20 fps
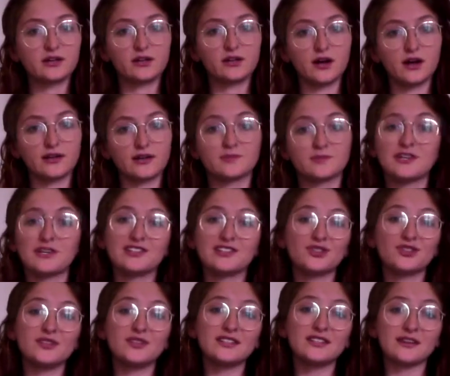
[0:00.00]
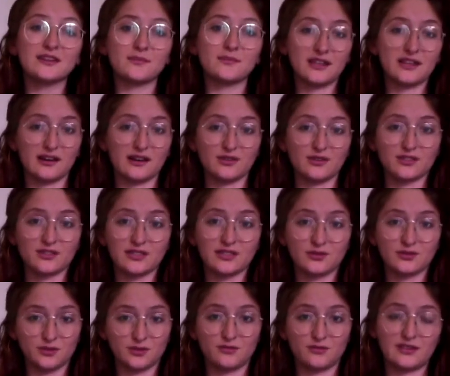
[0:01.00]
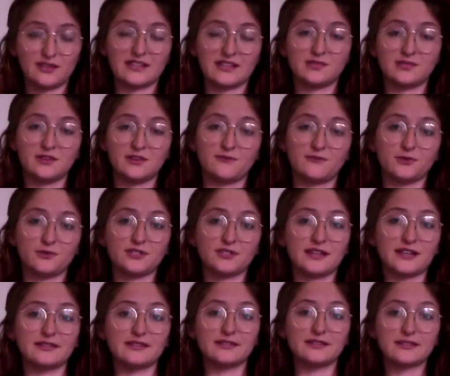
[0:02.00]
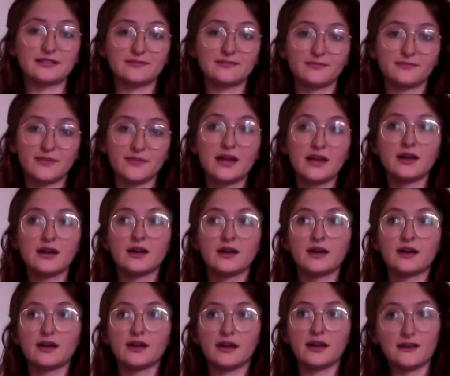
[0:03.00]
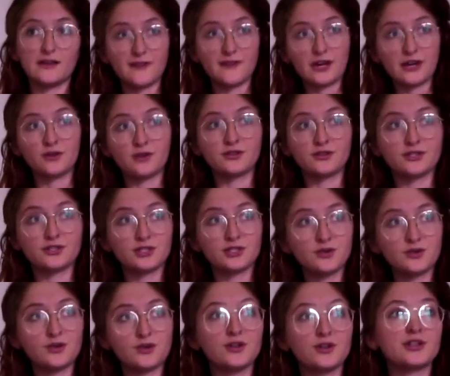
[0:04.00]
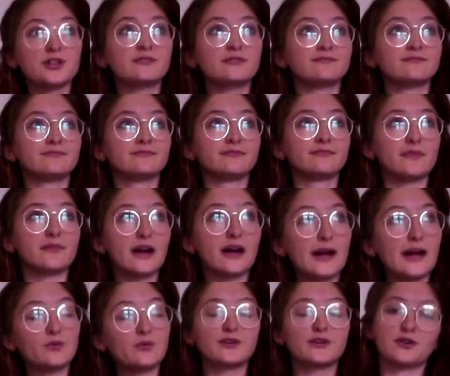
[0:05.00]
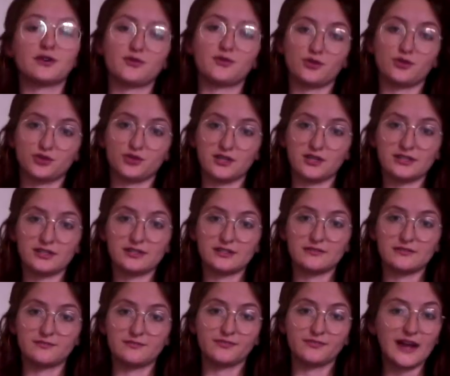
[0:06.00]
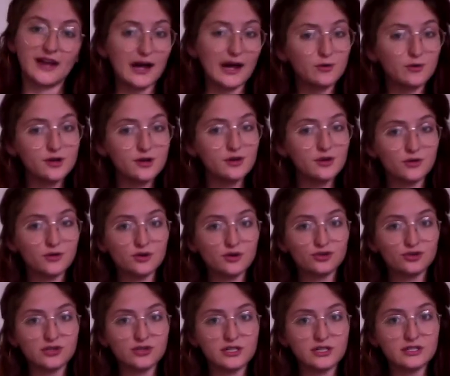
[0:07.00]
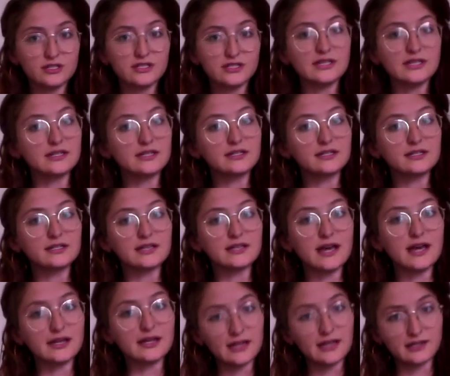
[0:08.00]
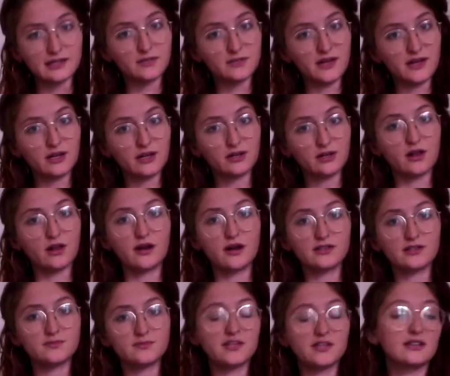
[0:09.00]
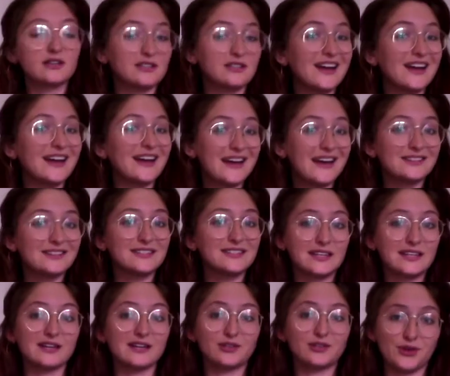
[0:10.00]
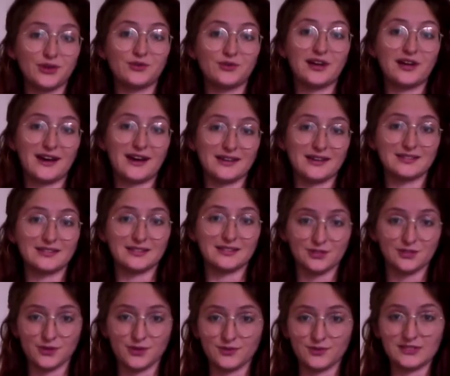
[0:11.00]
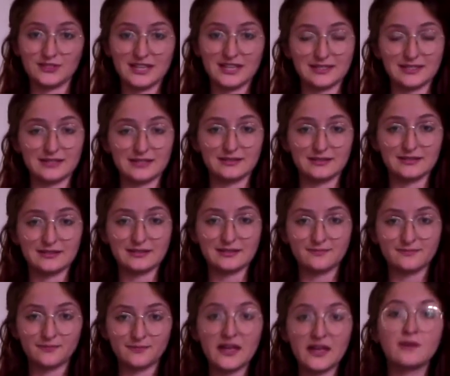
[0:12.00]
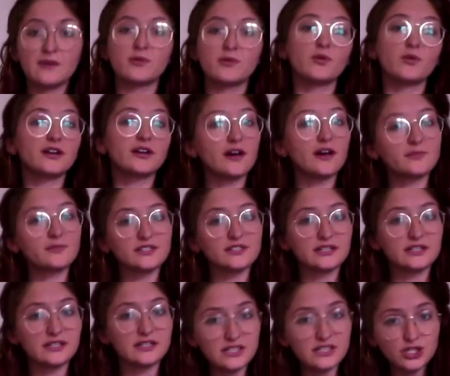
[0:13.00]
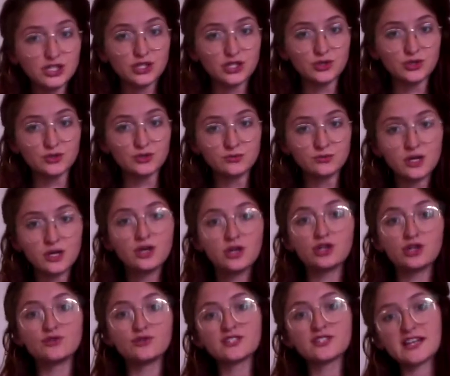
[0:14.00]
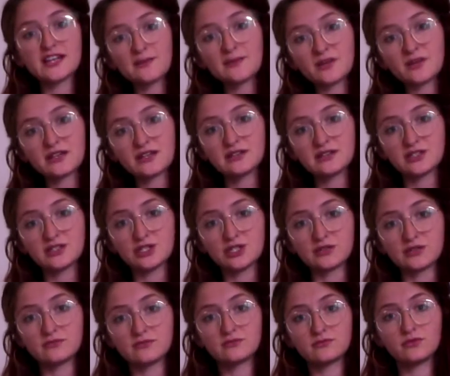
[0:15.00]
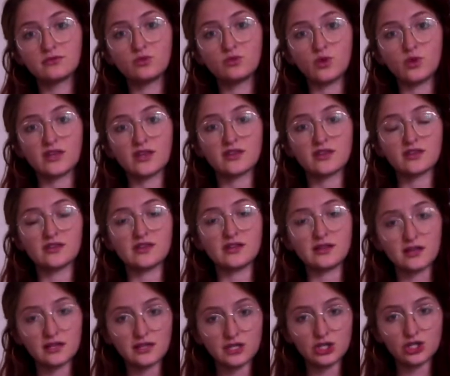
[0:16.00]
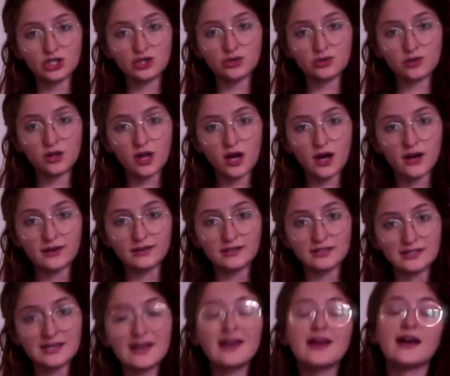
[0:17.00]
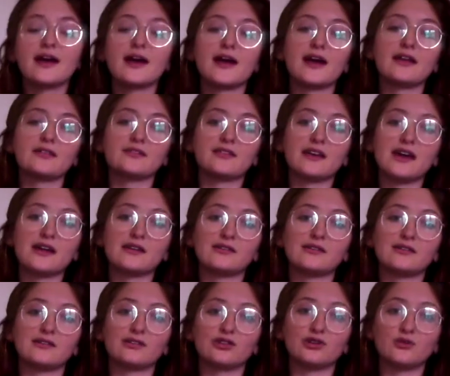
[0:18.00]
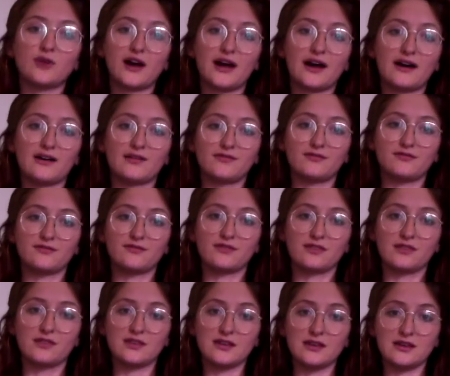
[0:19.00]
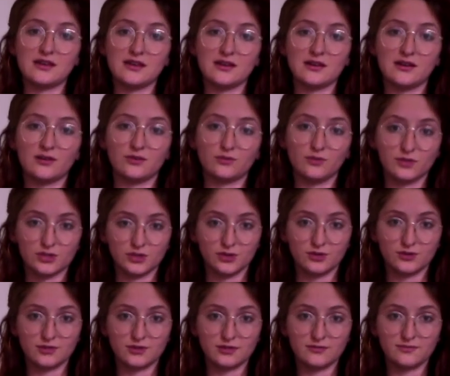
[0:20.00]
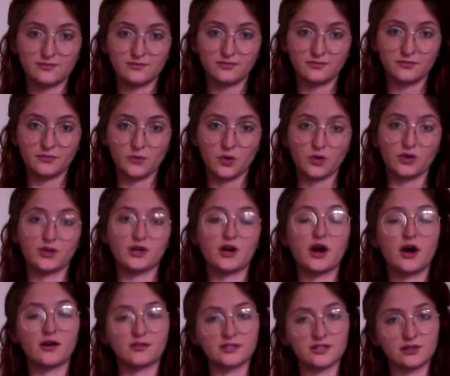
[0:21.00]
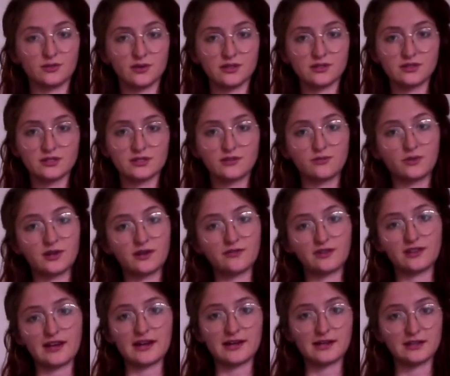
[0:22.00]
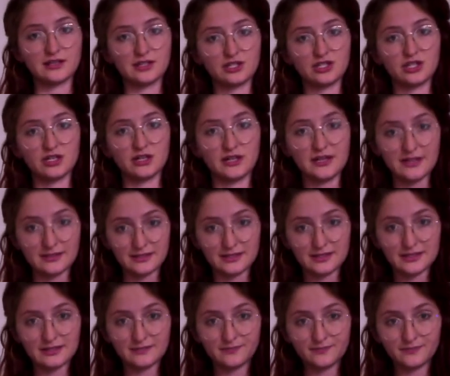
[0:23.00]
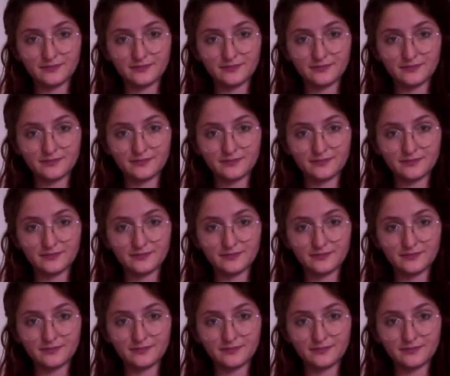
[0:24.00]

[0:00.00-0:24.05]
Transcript: clause because you need something else in order for that to be a full sentence. If I go to the store, I will get groceries. I will get groceries is an independent clause because that can stand alone as its own sentence. But when it comes to conditional, you set up a condition with the conditional clause and then you have the result or the consequence of whatever that condition is.